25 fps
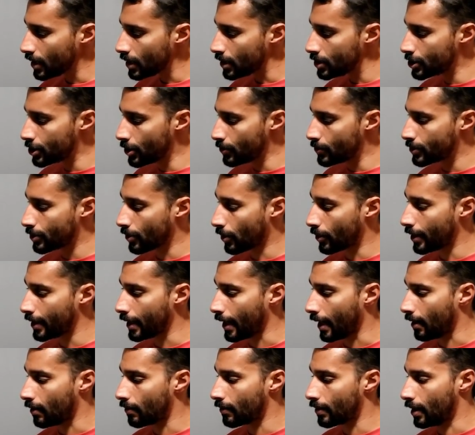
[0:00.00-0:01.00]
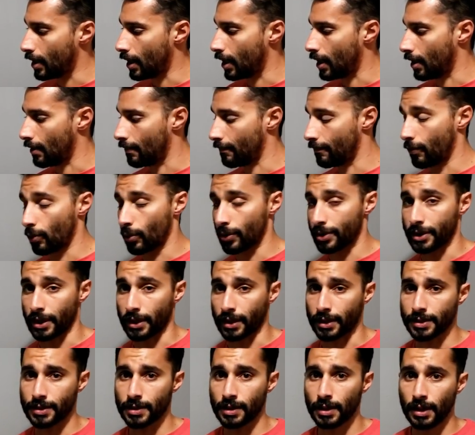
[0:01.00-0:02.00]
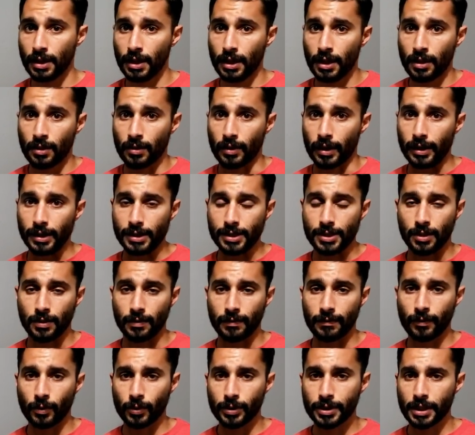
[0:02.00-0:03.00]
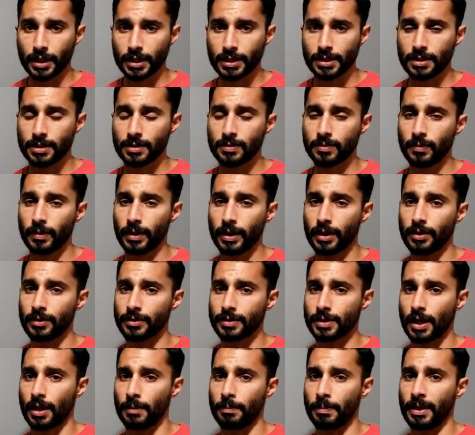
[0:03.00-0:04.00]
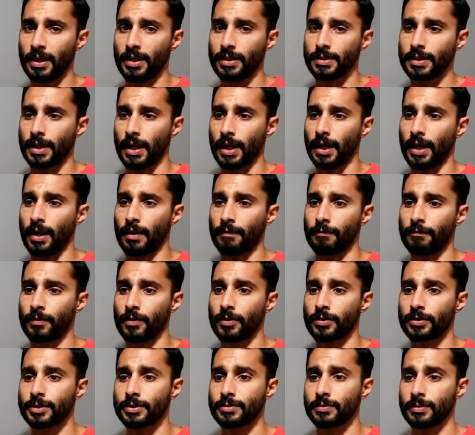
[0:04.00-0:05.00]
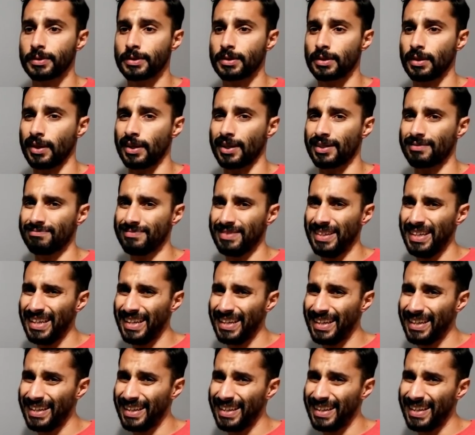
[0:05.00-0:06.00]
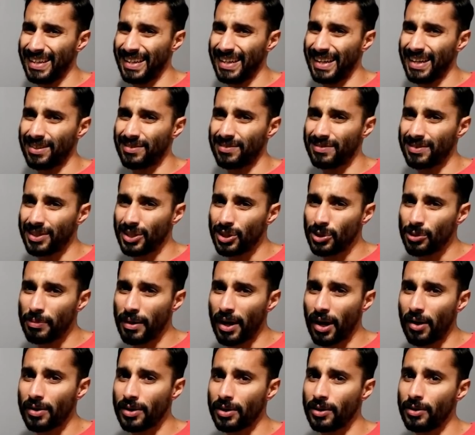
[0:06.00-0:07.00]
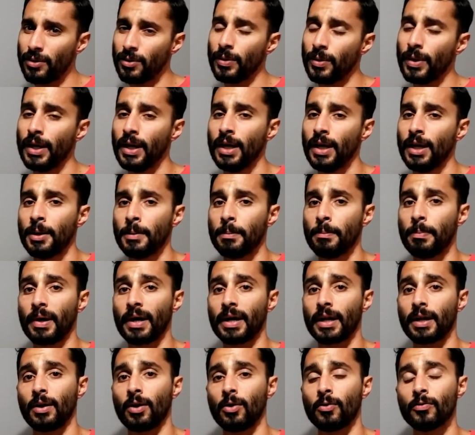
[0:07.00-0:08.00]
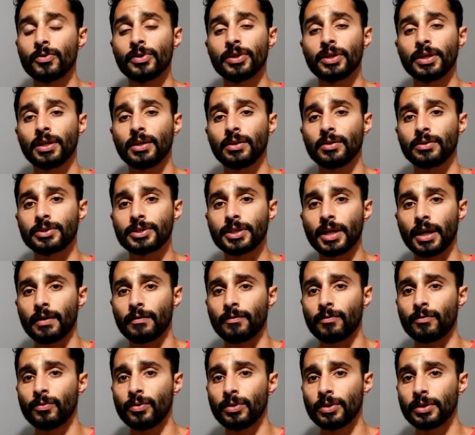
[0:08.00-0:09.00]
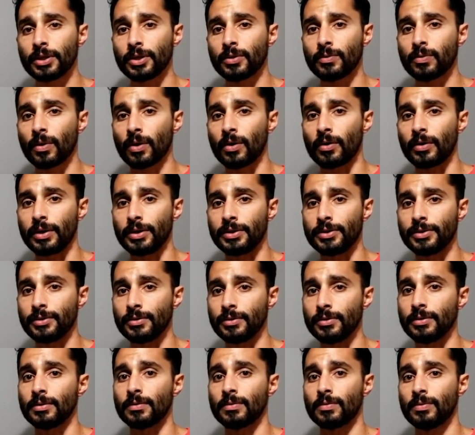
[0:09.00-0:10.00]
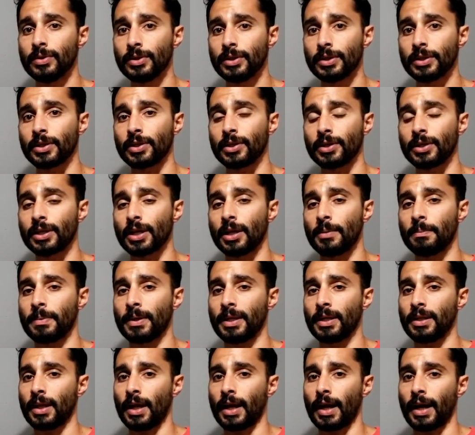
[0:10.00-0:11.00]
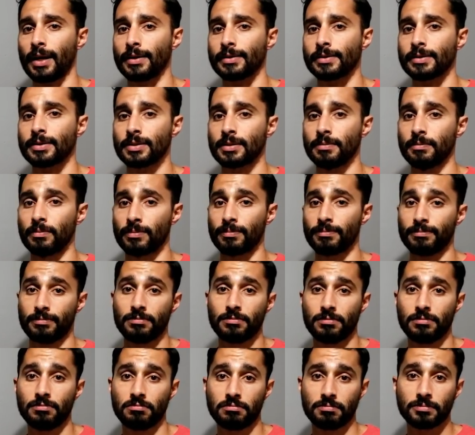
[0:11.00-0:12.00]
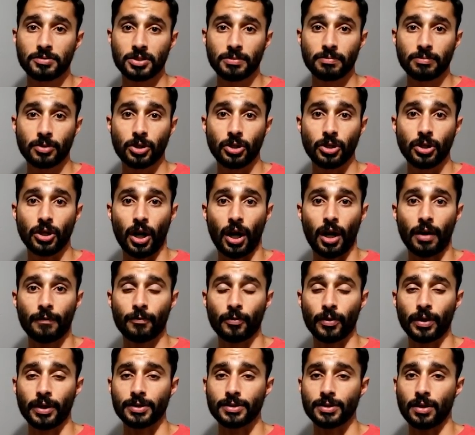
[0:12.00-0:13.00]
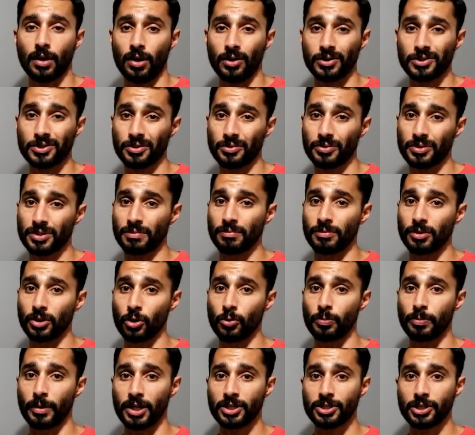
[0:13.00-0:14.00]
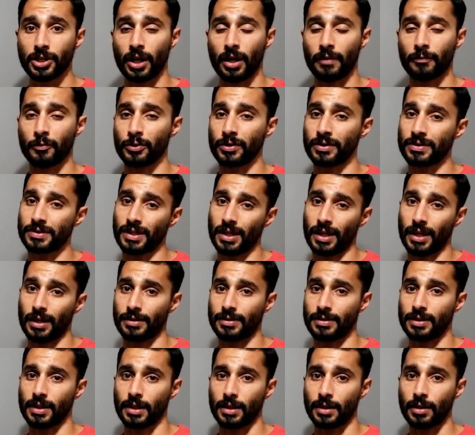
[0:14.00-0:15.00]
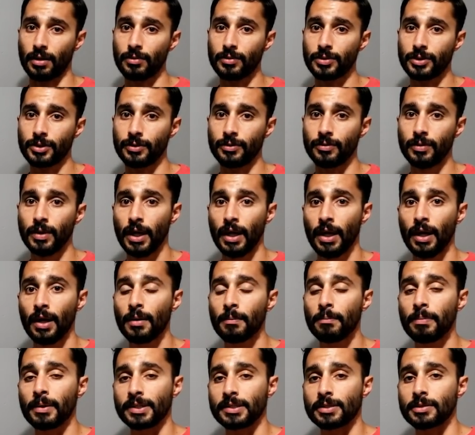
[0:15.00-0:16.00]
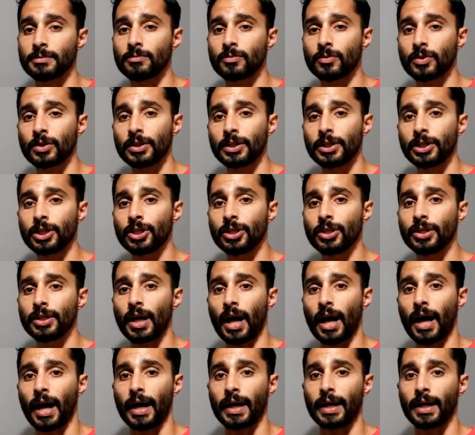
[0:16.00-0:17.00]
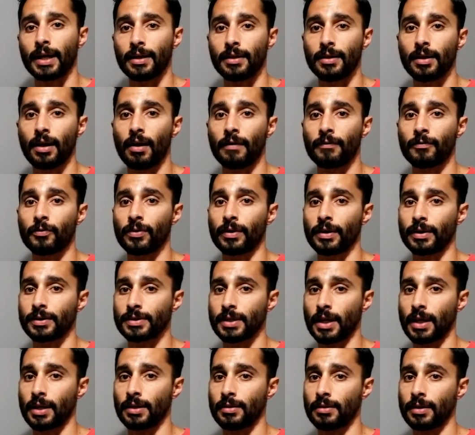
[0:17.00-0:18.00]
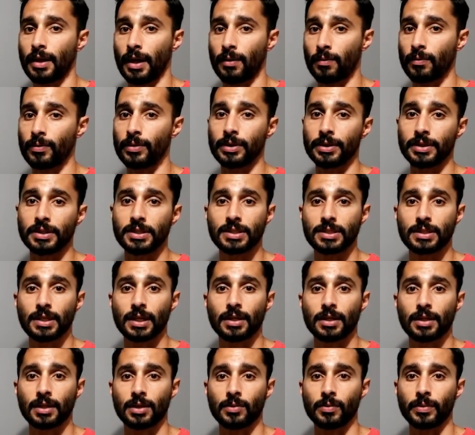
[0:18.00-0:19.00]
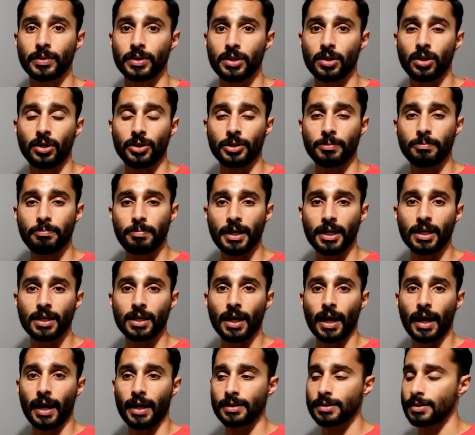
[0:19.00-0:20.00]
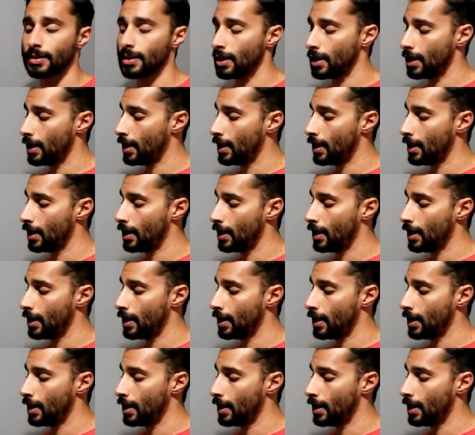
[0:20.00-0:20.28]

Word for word: So starting out, uh, Vortex, right? So Vortex is one of those companies that at first was like, eh, I don't know about you, but over the years they have really grown into a really good company that has some some good offerings. Also, some low budget offerings that I'd say no to, but some really good high end offerings that, that really stick there with all the big guys.